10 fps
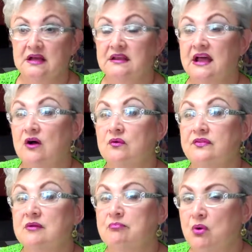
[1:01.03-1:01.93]
Now,
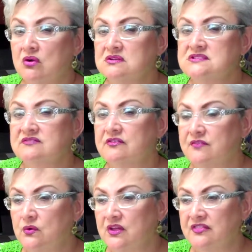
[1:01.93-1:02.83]
the importance of a
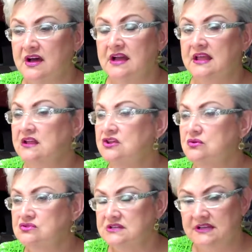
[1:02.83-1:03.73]
phone-a-thon and
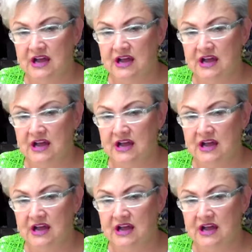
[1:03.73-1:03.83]
using an